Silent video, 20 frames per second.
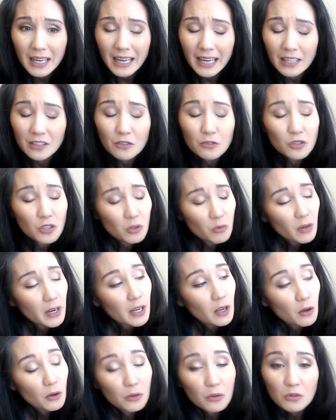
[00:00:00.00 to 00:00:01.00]
And usually when
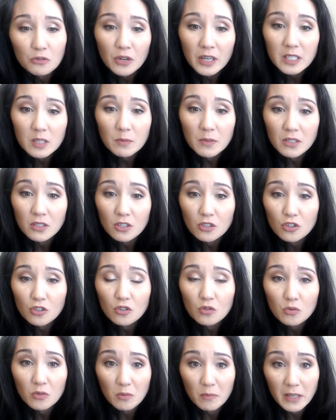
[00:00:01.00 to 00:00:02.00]
I go through
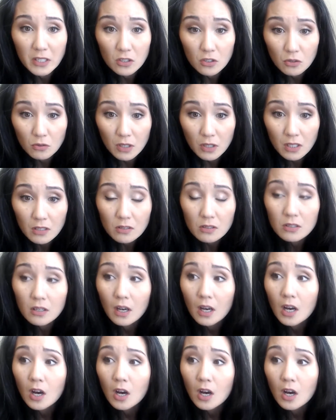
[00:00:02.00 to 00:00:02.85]
transpositions with my students,